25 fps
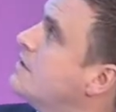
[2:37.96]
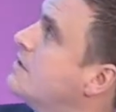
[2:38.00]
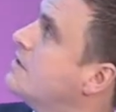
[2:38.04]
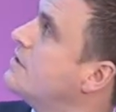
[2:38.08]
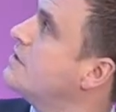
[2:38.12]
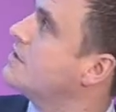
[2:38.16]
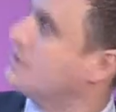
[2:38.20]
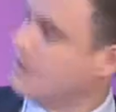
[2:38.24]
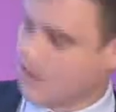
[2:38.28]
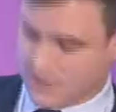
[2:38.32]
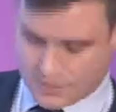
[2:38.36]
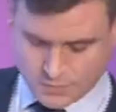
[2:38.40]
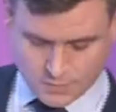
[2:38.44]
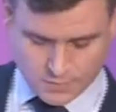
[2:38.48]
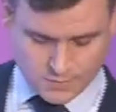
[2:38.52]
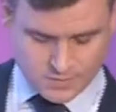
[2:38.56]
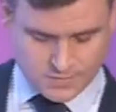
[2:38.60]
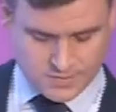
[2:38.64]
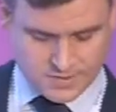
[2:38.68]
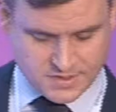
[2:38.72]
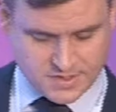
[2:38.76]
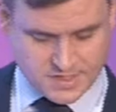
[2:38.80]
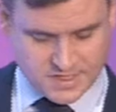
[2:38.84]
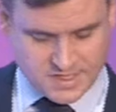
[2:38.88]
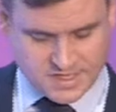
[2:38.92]
So,
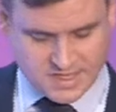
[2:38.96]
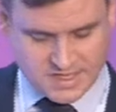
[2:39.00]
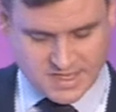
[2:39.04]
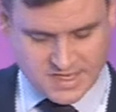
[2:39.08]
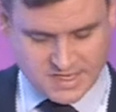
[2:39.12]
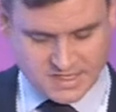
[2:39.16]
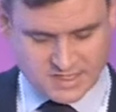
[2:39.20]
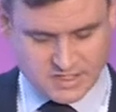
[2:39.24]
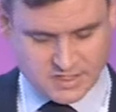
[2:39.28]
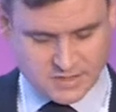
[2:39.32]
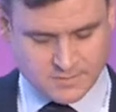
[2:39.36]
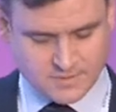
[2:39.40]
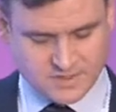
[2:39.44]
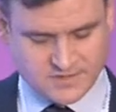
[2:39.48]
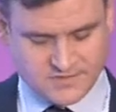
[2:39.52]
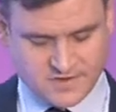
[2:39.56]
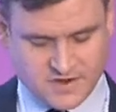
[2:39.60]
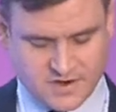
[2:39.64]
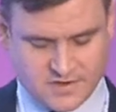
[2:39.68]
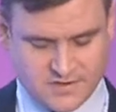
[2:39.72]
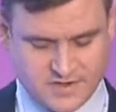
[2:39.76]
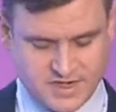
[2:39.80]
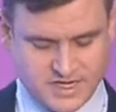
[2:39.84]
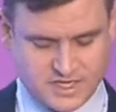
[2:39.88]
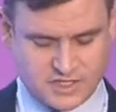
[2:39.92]
in terms of
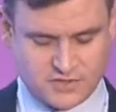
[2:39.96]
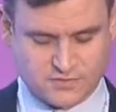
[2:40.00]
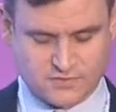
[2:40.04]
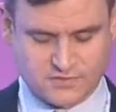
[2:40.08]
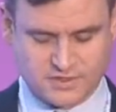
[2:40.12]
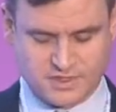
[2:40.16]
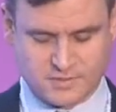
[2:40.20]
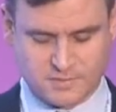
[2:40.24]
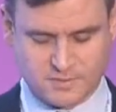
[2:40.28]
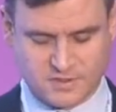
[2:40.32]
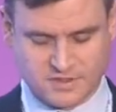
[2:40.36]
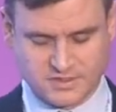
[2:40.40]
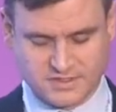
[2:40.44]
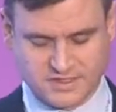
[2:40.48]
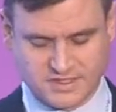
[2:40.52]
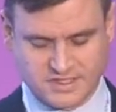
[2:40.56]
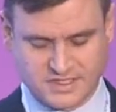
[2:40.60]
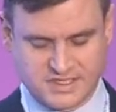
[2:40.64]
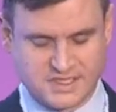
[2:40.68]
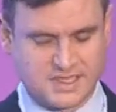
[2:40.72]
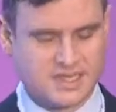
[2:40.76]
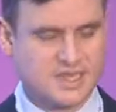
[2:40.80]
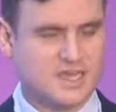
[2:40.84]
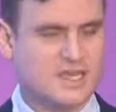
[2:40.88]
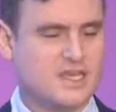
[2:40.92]
our initial
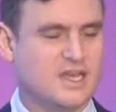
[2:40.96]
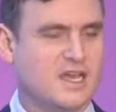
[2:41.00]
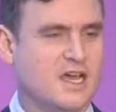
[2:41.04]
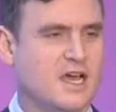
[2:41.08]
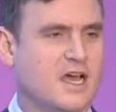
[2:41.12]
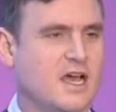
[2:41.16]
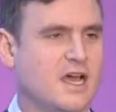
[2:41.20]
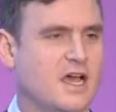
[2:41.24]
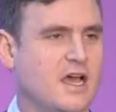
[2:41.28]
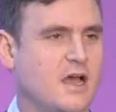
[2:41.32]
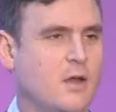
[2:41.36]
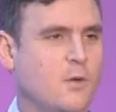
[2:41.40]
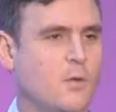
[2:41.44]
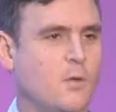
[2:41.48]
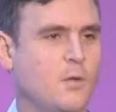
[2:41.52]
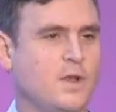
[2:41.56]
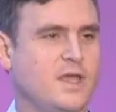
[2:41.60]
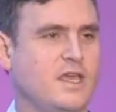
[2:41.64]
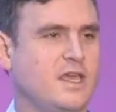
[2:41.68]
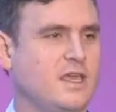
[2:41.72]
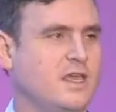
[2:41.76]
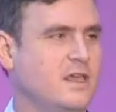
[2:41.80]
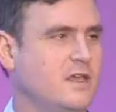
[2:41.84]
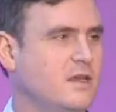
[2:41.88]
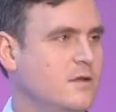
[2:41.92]
response,
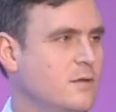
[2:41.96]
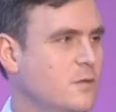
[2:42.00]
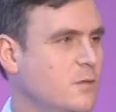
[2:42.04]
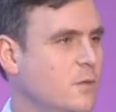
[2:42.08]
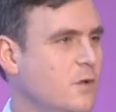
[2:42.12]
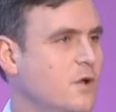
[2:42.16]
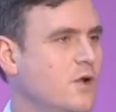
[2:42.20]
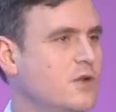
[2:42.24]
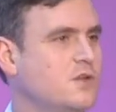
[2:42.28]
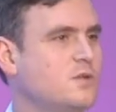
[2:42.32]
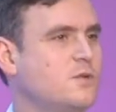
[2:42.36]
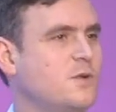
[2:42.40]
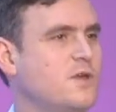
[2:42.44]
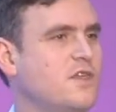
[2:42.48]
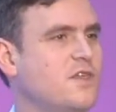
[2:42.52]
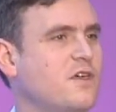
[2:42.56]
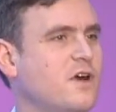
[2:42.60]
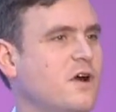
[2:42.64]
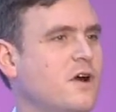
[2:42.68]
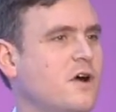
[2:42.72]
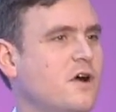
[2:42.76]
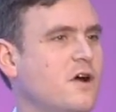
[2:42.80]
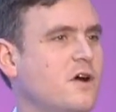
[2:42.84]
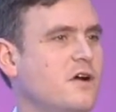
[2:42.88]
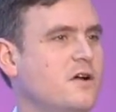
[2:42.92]
we worked with
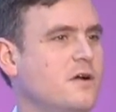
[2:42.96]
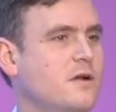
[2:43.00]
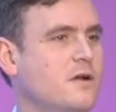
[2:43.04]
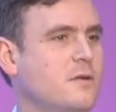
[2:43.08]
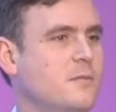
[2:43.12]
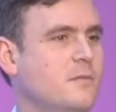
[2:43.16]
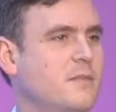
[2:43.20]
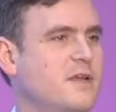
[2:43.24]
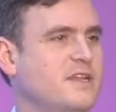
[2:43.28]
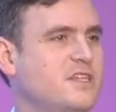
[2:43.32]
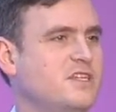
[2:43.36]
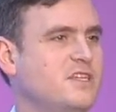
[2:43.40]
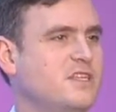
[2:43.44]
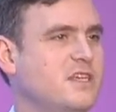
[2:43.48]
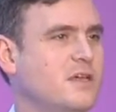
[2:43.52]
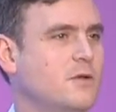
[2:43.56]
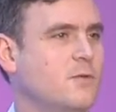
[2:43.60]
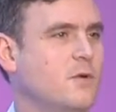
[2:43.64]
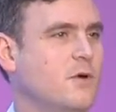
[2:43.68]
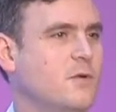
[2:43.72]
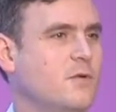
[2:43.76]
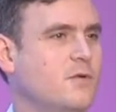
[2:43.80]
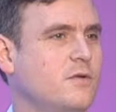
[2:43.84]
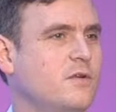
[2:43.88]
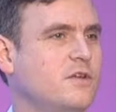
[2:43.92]
our major Tier
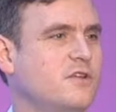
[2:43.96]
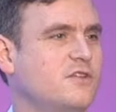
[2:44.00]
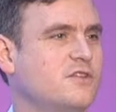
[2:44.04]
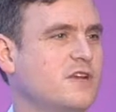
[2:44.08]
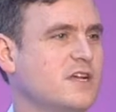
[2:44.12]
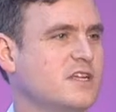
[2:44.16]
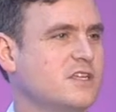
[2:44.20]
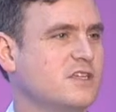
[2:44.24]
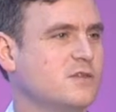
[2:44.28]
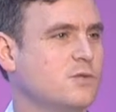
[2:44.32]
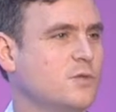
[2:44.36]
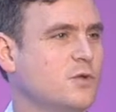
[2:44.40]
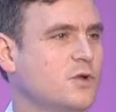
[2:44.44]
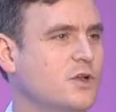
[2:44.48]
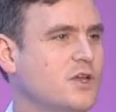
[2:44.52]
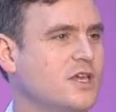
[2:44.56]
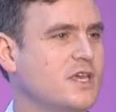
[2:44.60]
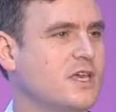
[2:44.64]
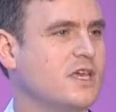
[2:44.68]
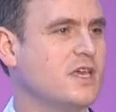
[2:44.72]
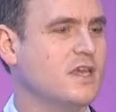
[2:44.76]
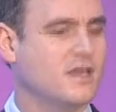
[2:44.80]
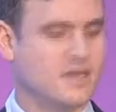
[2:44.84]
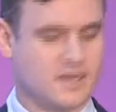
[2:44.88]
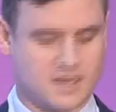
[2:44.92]
1 contractors
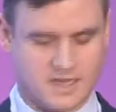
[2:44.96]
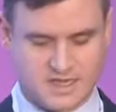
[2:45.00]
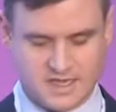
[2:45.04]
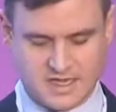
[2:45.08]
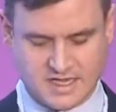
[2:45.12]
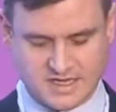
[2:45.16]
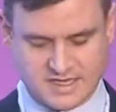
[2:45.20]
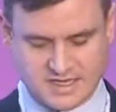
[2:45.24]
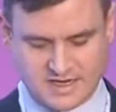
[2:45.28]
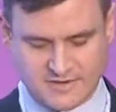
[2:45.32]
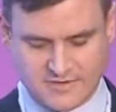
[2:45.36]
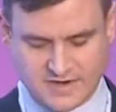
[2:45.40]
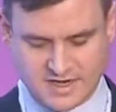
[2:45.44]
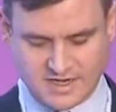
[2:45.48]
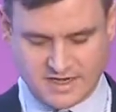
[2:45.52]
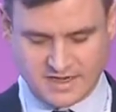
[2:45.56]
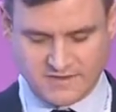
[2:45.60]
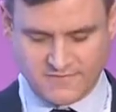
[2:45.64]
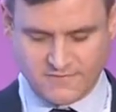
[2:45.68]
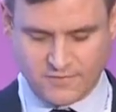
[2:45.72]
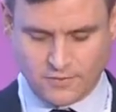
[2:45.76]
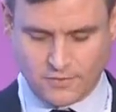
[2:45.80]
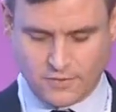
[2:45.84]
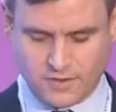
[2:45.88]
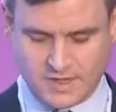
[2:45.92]
working directly
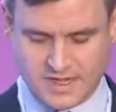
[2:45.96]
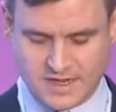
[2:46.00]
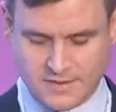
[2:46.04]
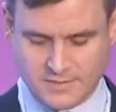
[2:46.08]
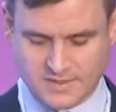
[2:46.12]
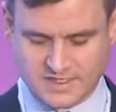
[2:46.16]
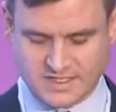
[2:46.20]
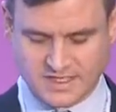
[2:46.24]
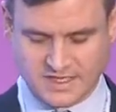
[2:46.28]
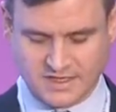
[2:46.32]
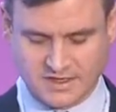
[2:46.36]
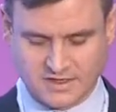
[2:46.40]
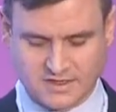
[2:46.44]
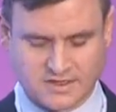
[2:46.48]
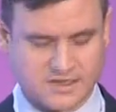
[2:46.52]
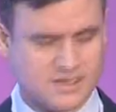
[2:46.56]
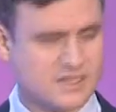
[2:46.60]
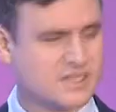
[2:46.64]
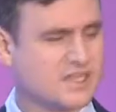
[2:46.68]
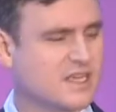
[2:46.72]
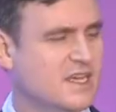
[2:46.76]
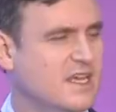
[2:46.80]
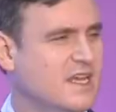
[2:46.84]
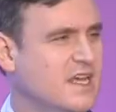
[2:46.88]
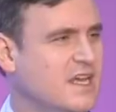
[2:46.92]
for Highways
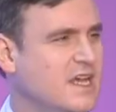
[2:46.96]
England.